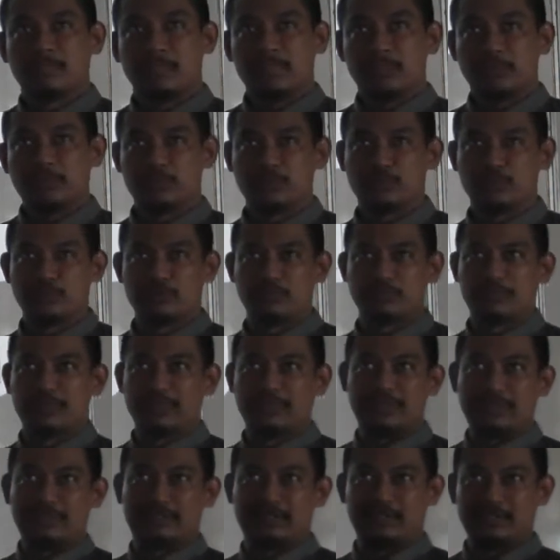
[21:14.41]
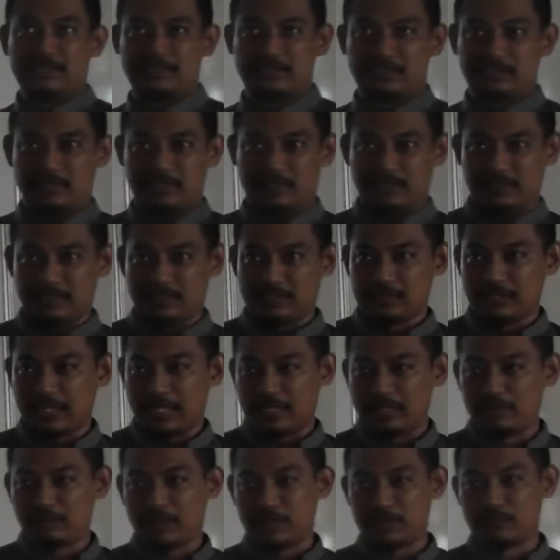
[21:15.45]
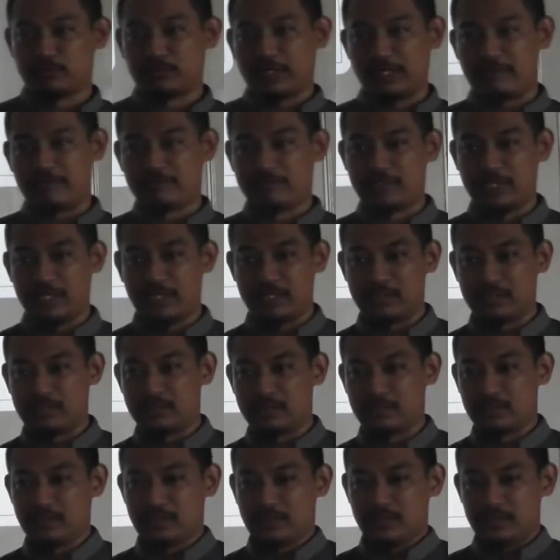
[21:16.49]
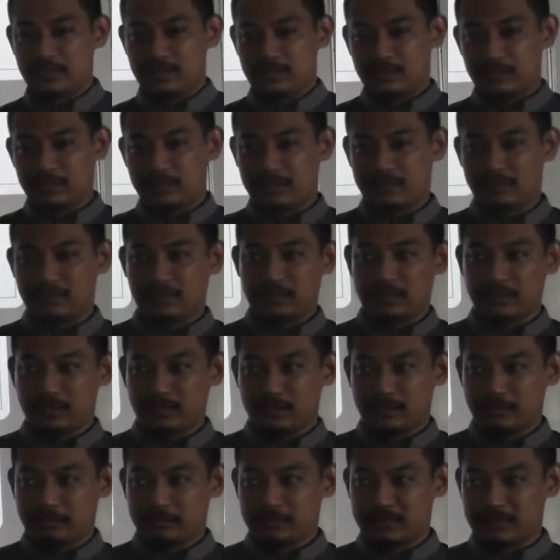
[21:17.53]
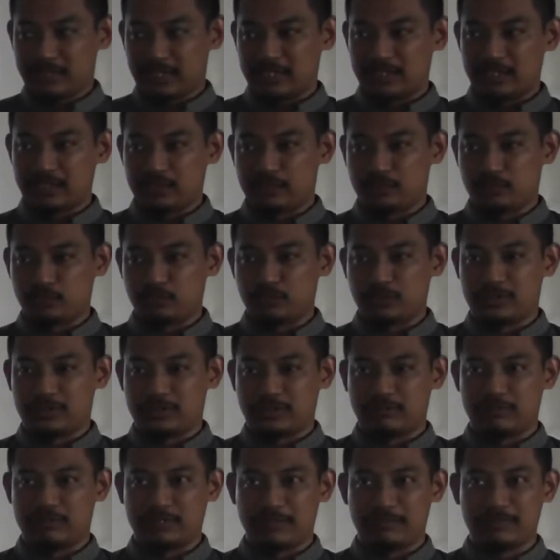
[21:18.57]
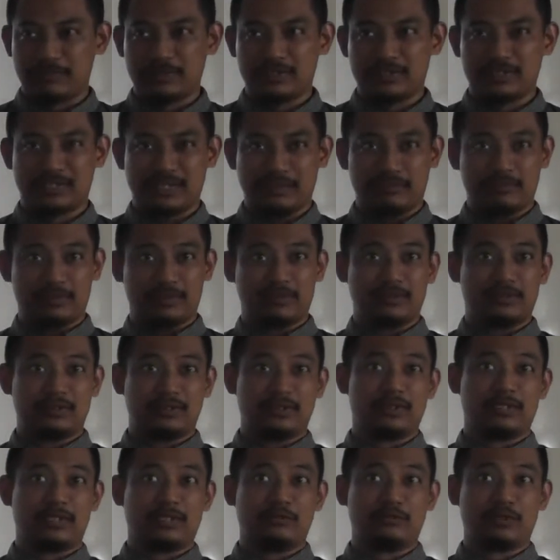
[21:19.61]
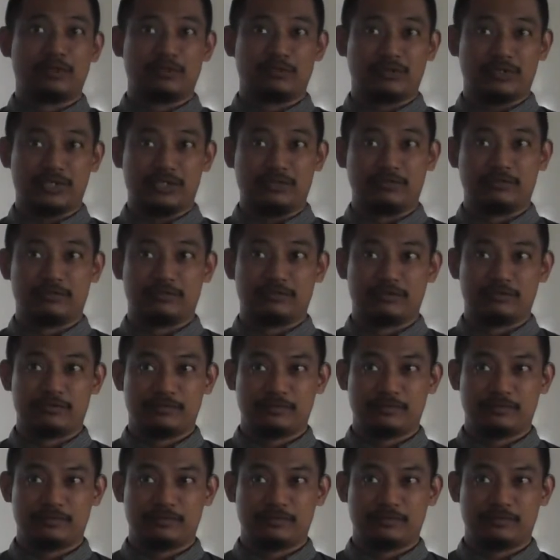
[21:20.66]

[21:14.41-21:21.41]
you should be interested in anyone who have done study to achieve the same thing that you want to achieve.